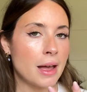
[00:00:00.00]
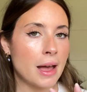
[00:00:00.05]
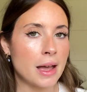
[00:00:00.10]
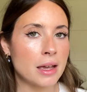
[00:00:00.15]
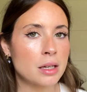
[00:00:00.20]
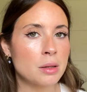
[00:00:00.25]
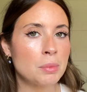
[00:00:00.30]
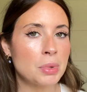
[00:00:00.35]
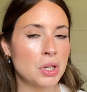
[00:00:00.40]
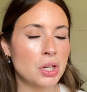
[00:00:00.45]

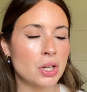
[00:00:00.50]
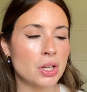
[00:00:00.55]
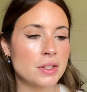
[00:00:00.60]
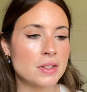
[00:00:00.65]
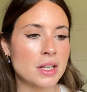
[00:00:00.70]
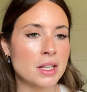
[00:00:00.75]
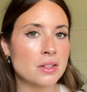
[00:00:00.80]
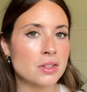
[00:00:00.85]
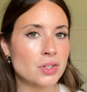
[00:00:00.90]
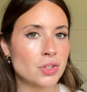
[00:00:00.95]
A, because
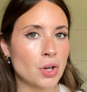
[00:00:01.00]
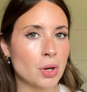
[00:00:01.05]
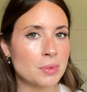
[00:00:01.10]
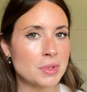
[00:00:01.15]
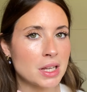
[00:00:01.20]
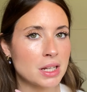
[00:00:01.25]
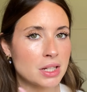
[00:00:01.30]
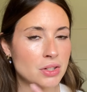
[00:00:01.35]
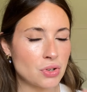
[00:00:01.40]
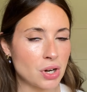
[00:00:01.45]
it stops
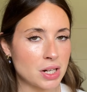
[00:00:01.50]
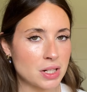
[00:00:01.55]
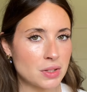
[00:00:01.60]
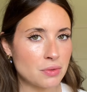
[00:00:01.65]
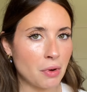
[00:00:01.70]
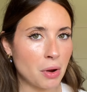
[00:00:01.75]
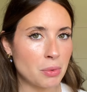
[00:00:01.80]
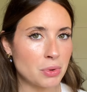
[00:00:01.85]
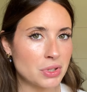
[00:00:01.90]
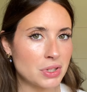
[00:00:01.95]
any
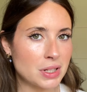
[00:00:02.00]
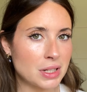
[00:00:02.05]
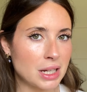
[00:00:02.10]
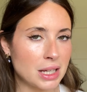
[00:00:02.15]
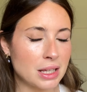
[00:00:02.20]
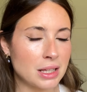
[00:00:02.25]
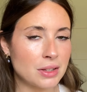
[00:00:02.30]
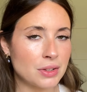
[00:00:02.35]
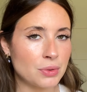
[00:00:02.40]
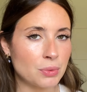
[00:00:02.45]
transfer
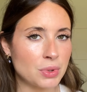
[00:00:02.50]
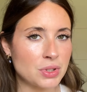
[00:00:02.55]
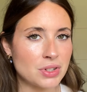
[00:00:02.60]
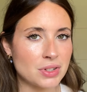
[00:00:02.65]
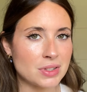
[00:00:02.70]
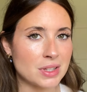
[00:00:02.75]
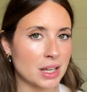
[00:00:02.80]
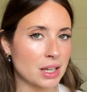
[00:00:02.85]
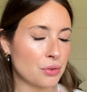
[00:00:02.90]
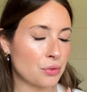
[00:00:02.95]
underneath, which
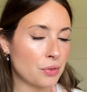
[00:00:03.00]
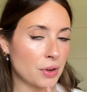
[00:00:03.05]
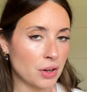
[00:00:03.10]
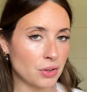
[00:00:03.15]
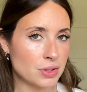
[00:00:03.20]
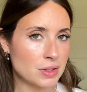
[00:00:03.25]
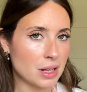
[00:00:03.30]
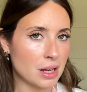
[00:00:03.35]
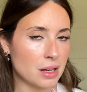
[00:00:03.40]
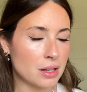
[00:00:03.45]
is like a
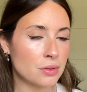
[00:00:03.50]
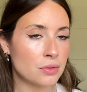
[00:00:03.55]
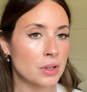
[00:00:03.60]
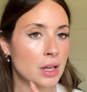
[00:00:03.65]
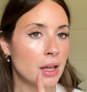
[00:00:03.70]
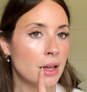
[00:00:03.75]
fail-safe.